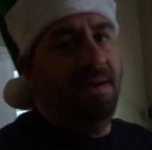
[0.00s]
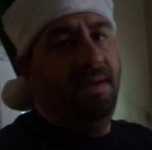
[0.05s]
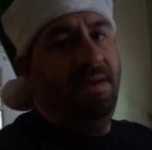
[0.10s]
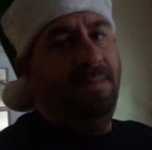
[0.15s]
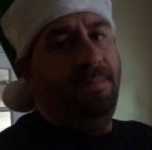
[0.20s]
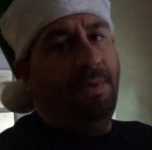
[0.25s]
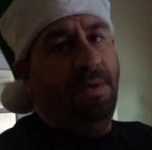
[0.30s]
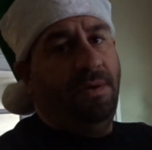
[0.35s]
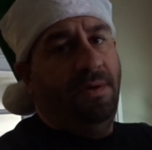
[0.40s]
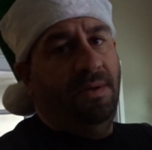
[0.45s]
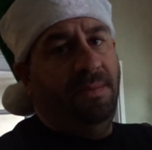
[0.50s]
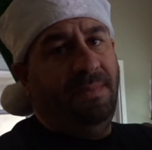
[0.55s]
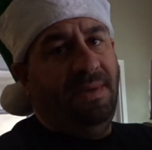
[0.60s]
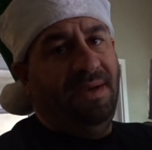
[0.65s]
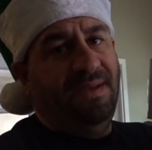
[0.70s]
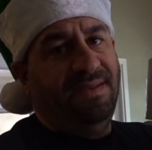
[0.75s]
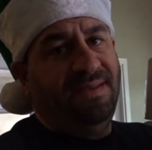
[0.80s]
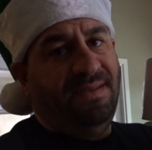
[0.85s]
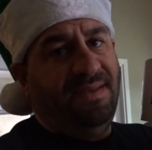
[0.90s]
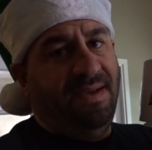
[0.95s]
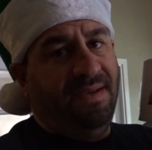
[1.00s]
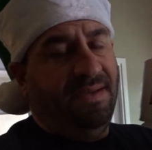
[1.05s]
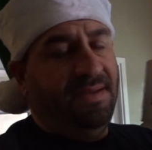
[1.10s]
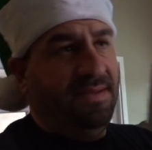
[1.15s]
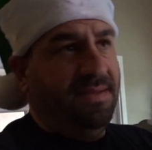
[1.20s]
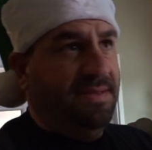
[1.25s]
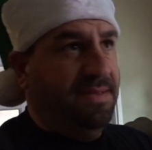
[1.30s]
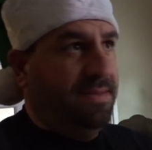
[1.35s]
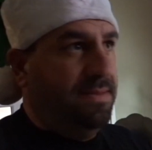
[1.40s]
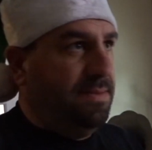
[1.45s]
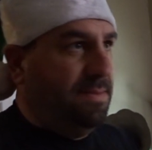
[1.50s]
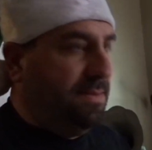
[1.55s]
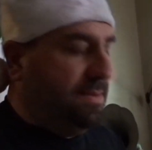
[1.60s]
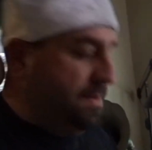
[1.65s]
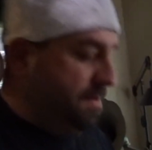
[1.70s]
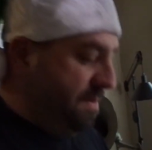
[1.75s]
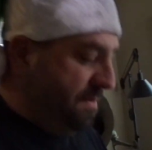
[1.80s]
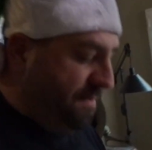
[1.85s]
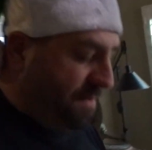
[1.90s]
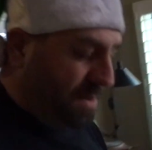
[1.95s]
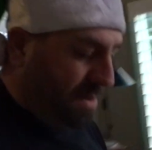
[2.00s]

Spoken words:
I am on my second cup of